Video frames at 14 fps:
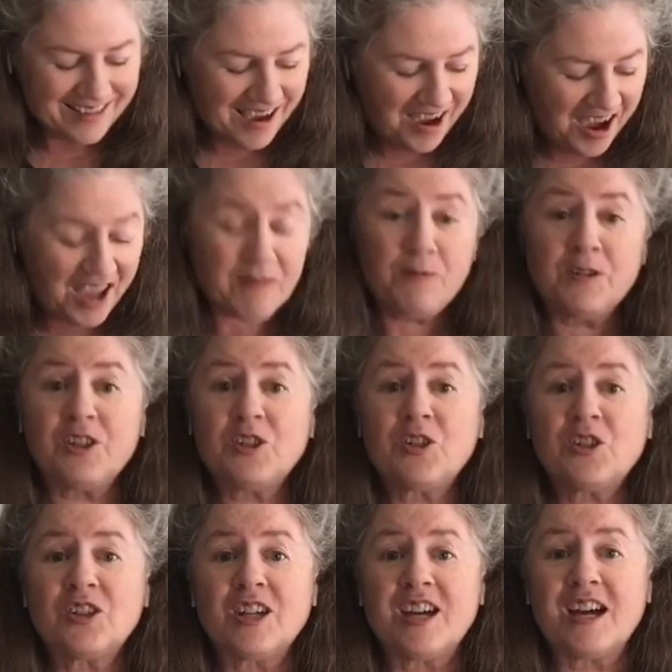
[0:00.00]
I finished
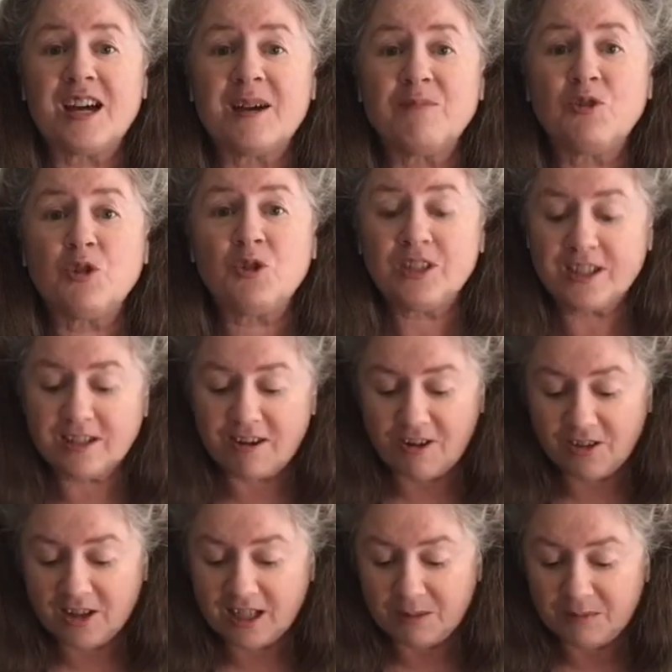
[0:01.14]
juicing all
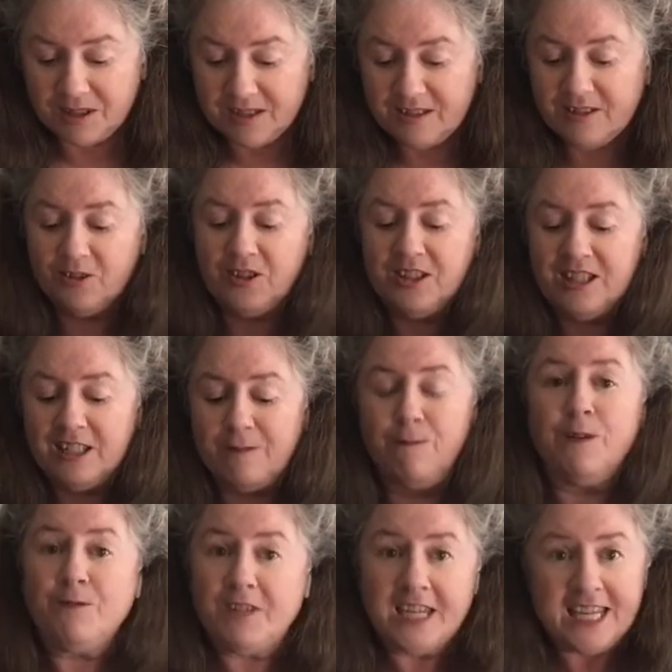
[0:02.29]
the lemons. So this is
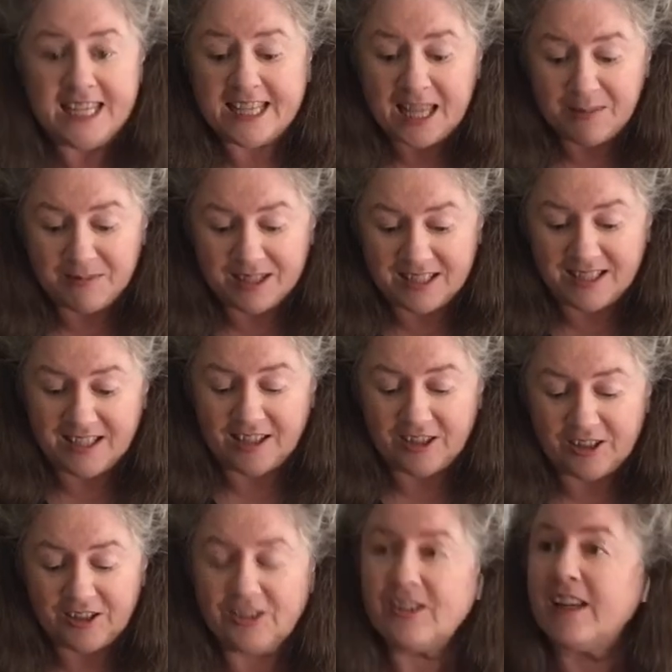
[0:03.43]
15 lemons
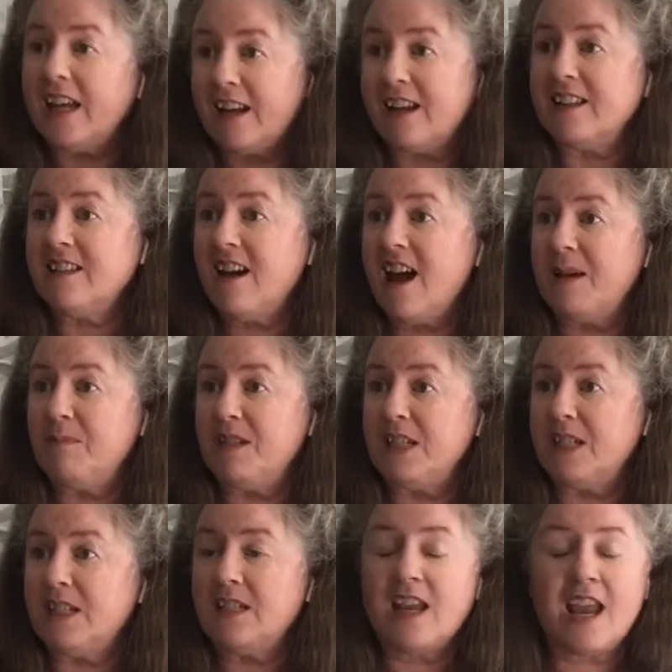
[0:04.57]
here, and I timed
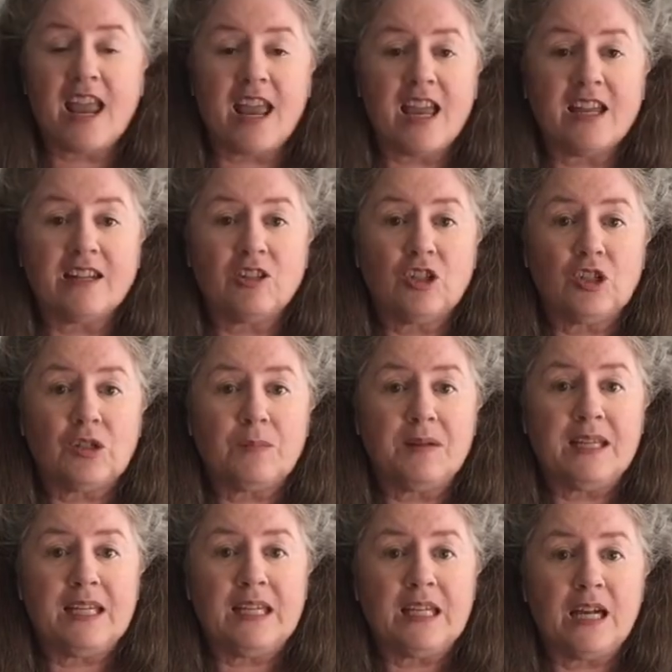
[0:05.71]
it, and it took
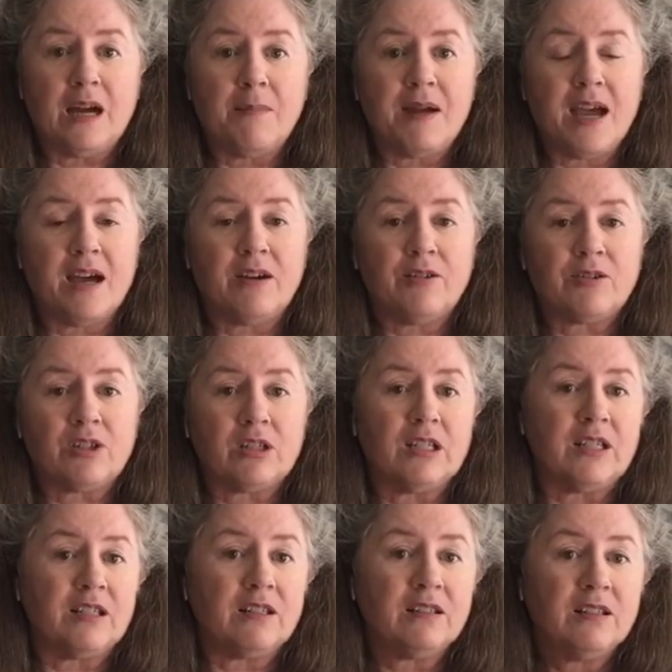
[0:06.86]
me about
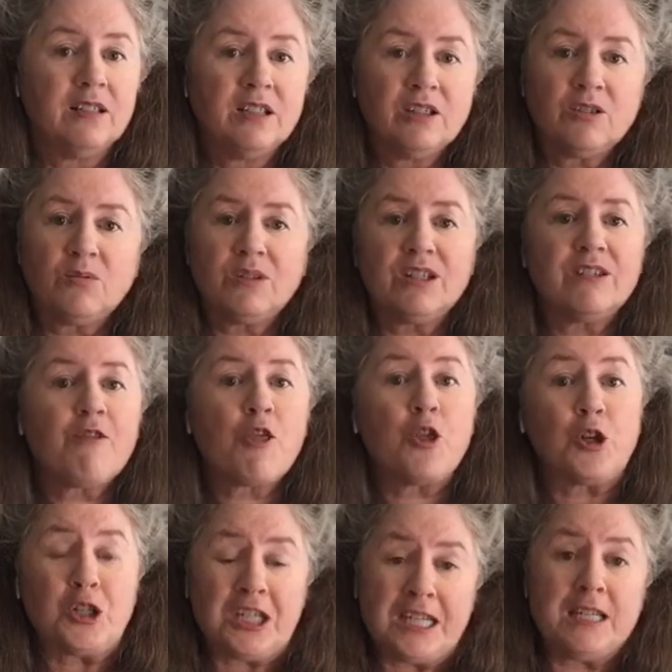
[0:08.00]

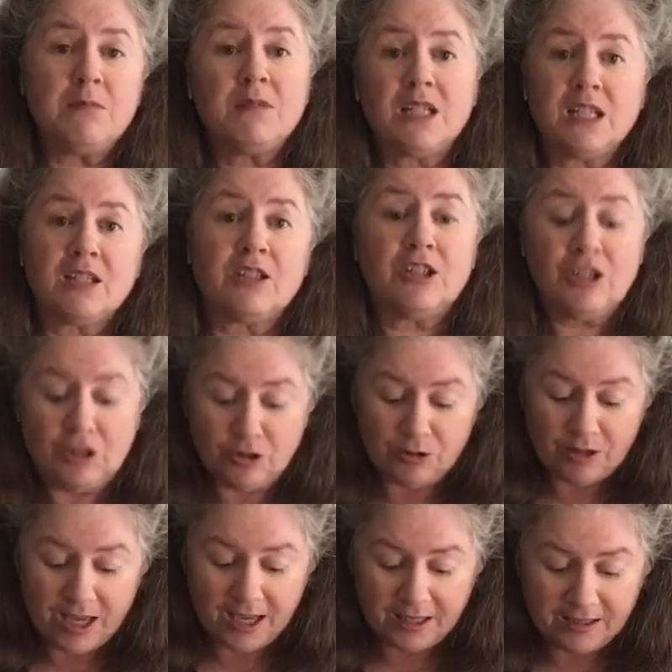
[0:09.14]
12-13 minutes to do
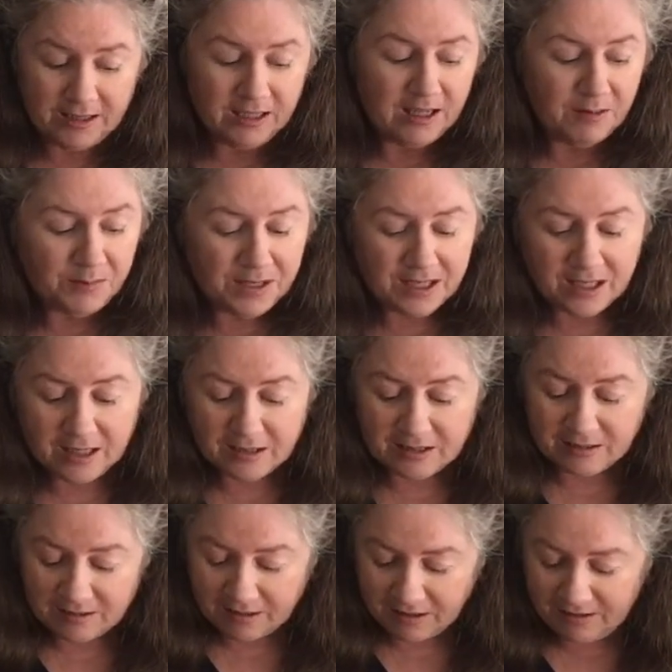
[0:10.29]
that. Because
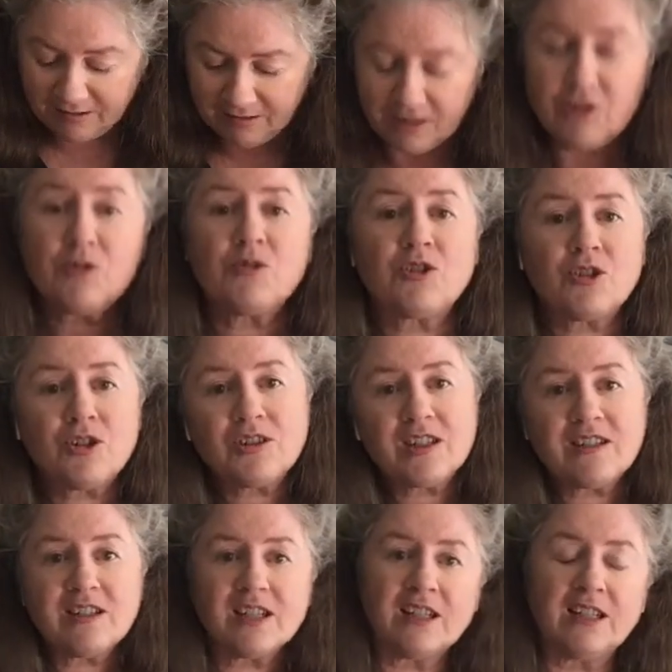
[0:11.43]
you know, when you start
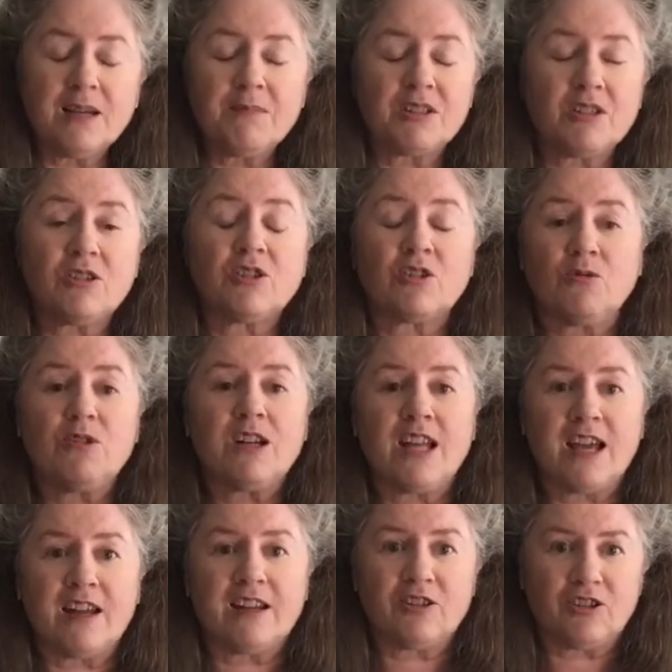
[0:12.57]
zesting a lemon, it starts squirting
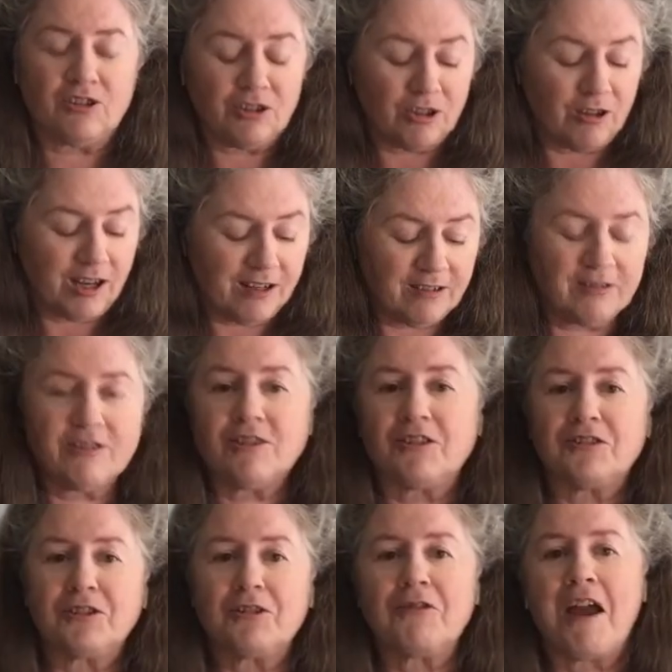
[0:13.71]
out actually, so I had to start
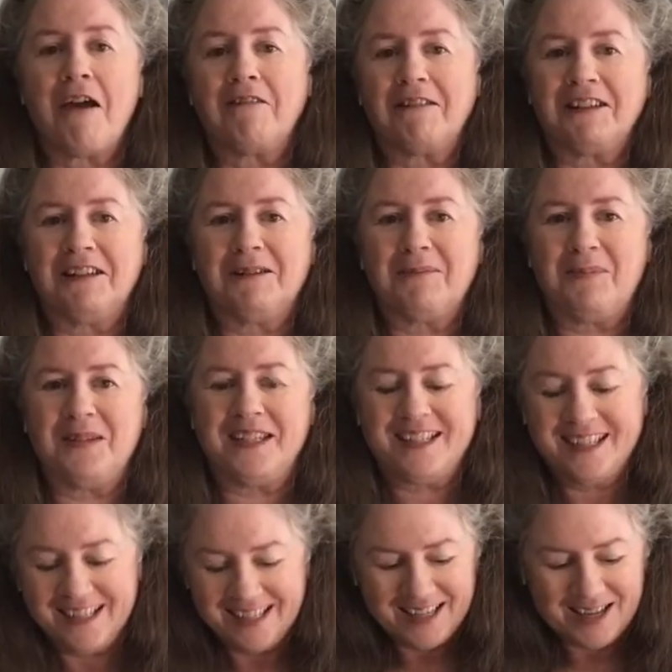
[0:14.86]
slow down a little bit.
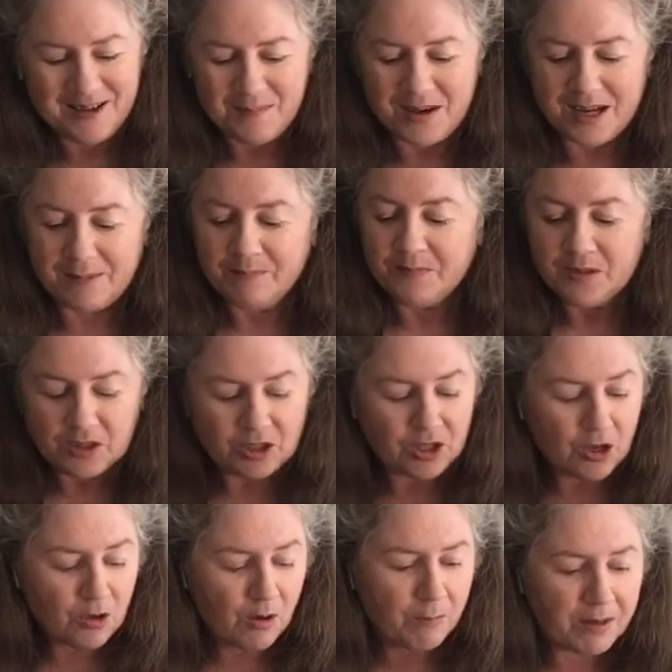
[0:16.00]
But
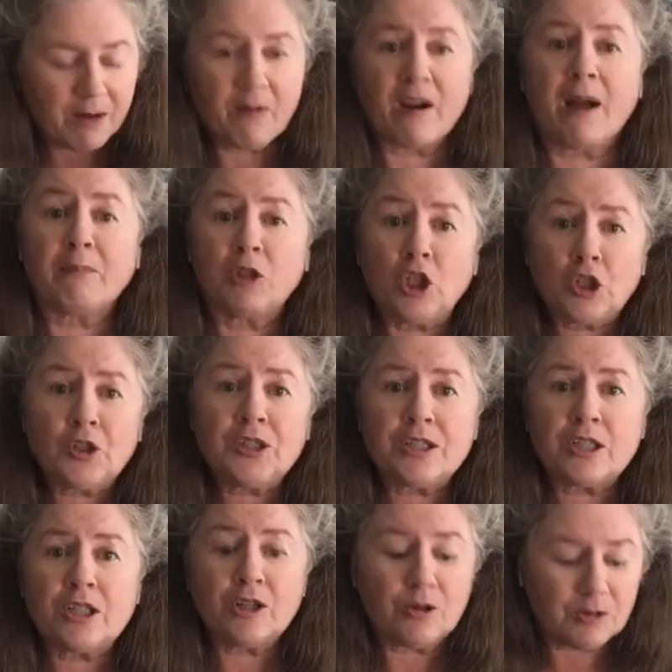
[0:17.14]
I'm curious
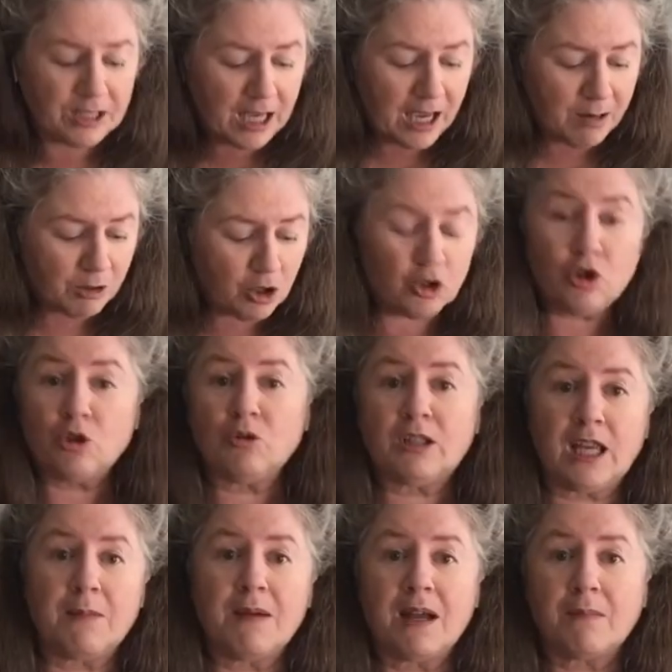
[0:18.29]
to know is how much juice
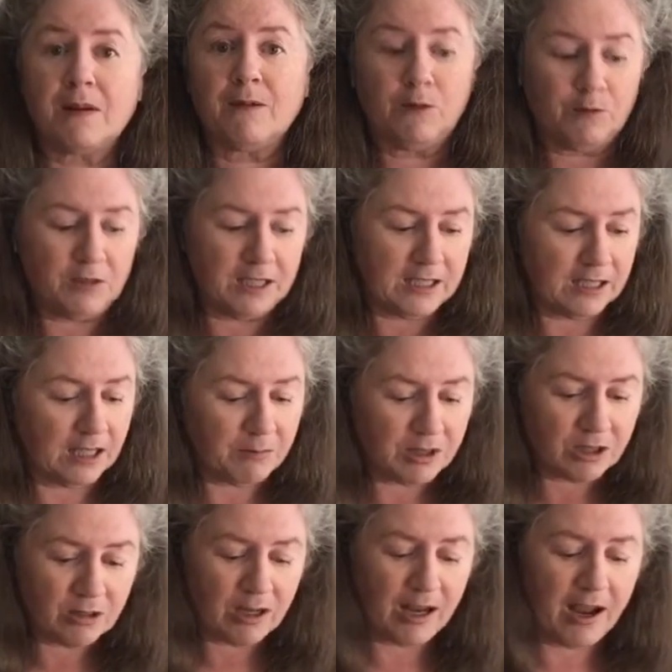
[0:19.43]
came out of my 15 lemons.
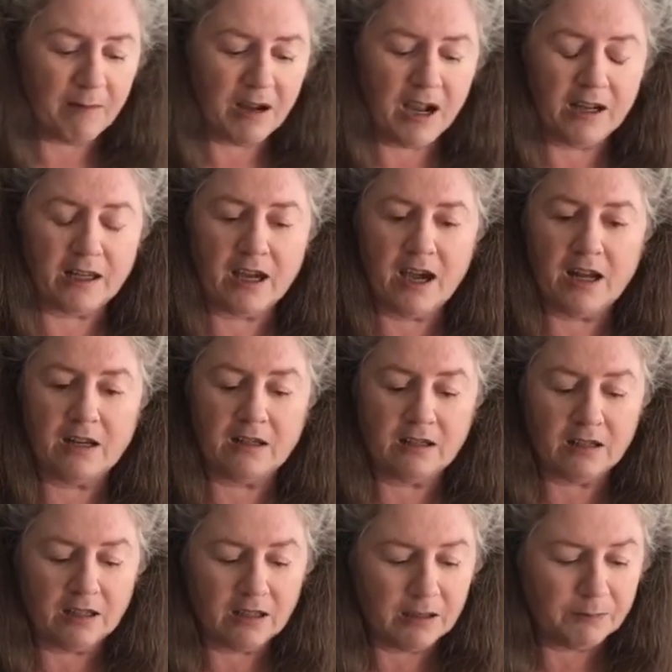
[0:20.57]
So I got
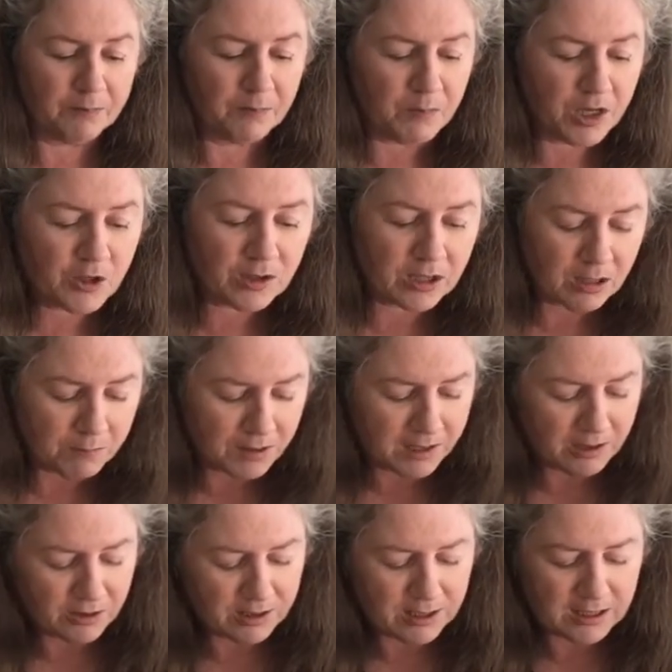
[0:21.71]
a measuring cup out
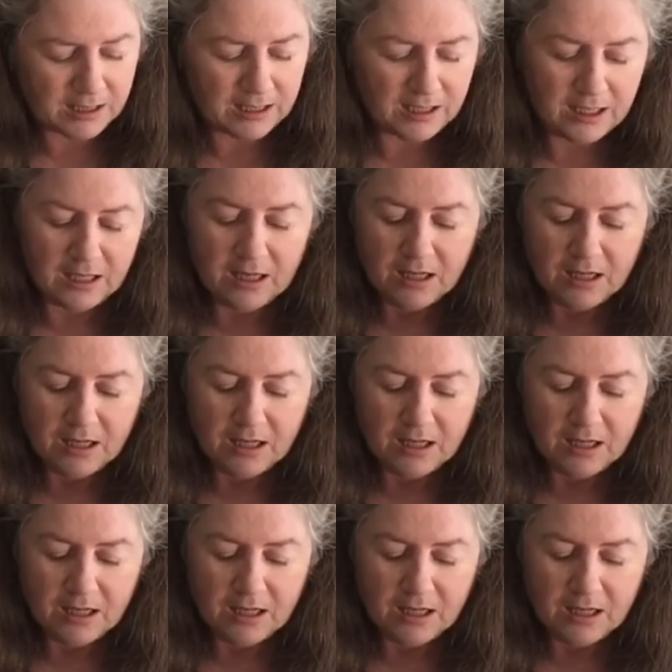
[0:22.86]
here to see.